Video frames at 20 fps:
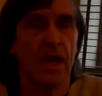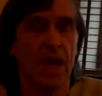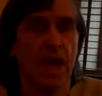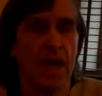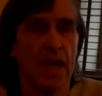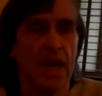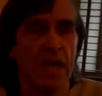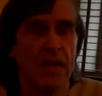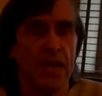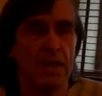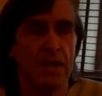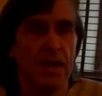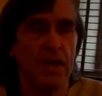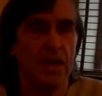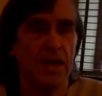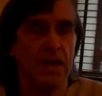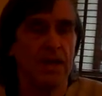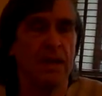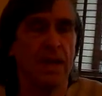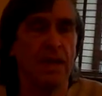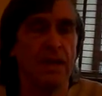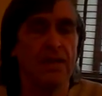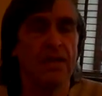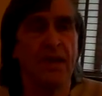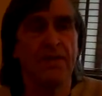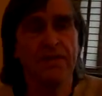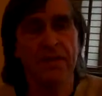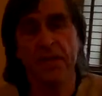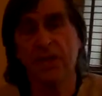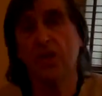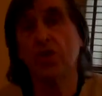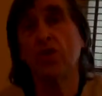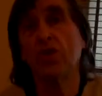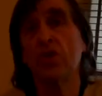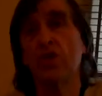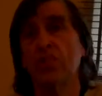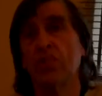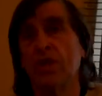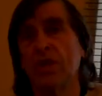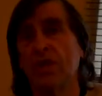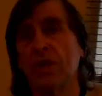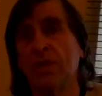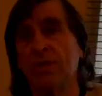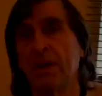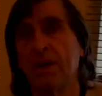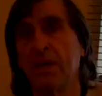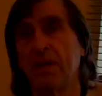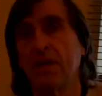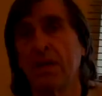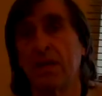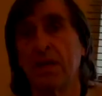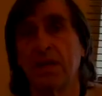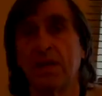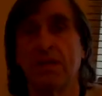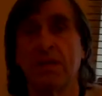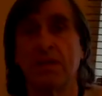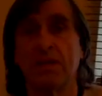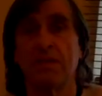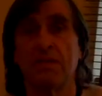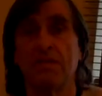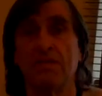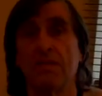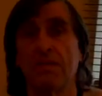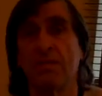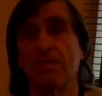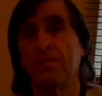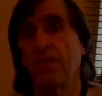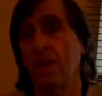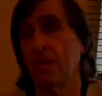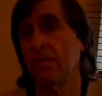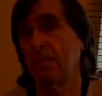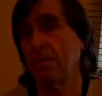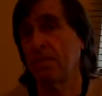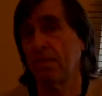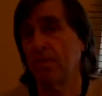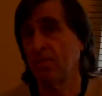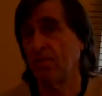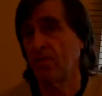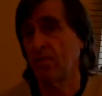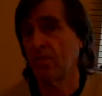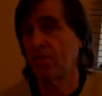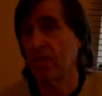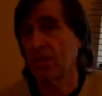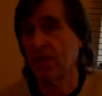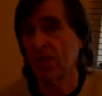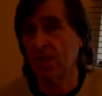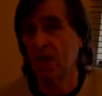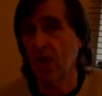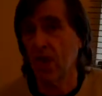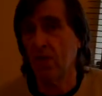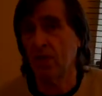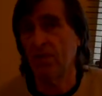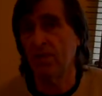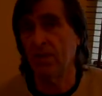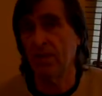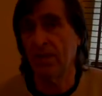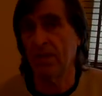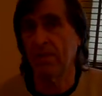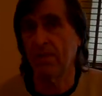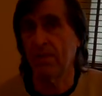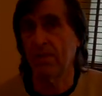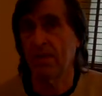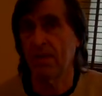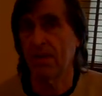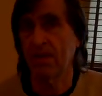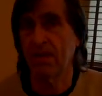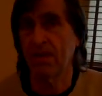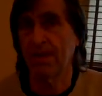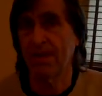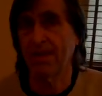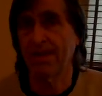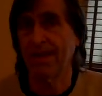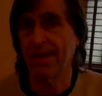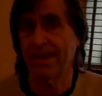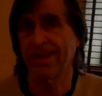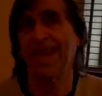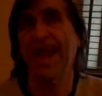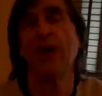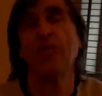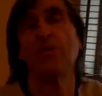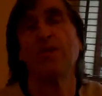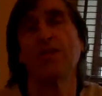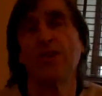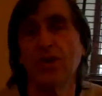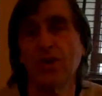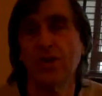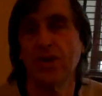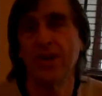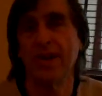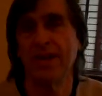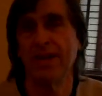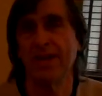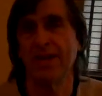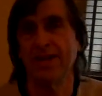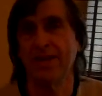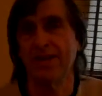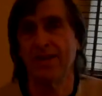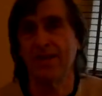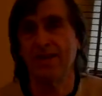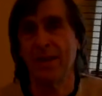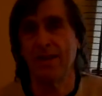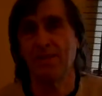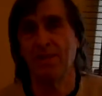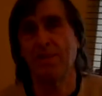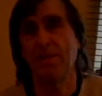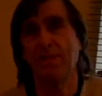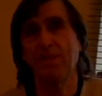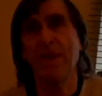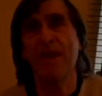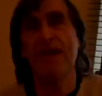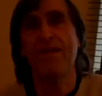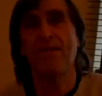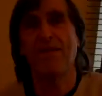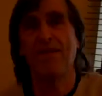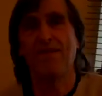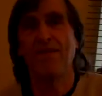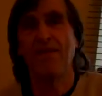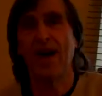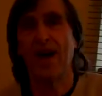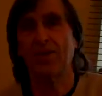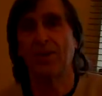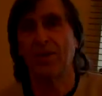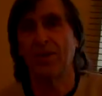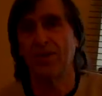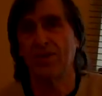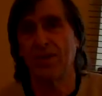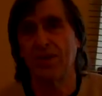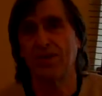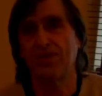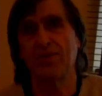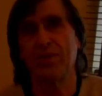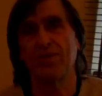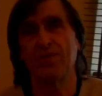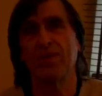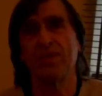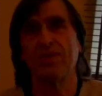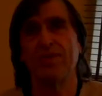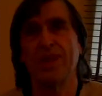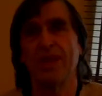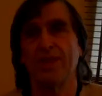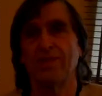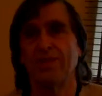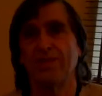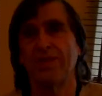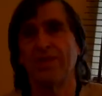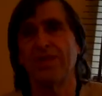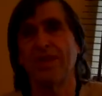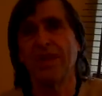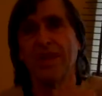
And it's often assumed within the martial arts that the problem has already been solved, and this is how we do it, and this is how we prepare for a fight. We do this drill, we do that drill.